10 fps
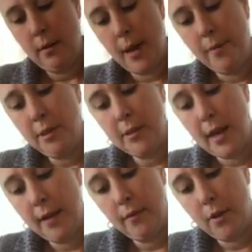I'm just
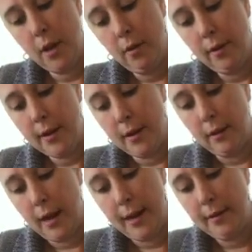kind of coloring it
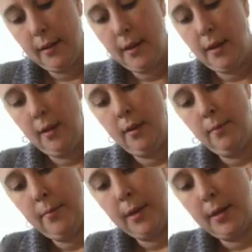lightly
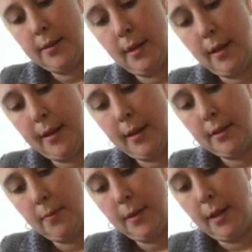because I like it
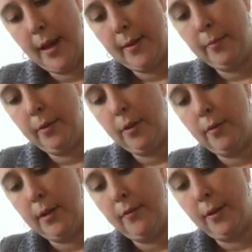to be light blue,
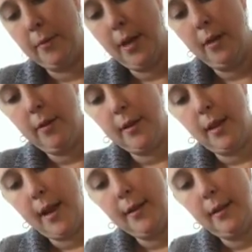and if I'm coloring
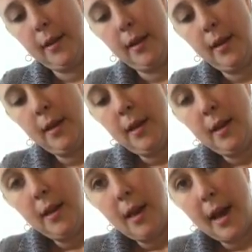lightly,
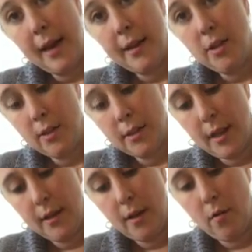I can just
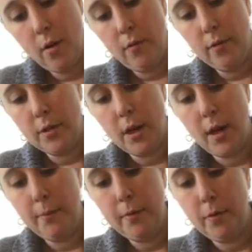kind of go over
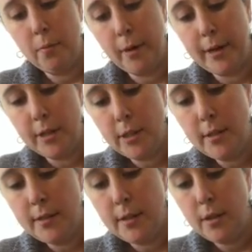top of the
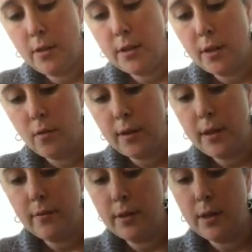branches and you don't
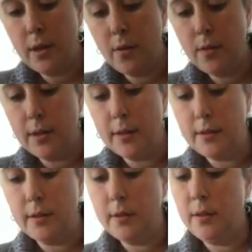even
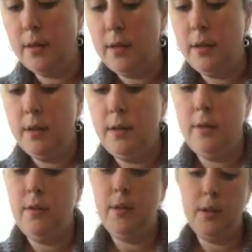notice that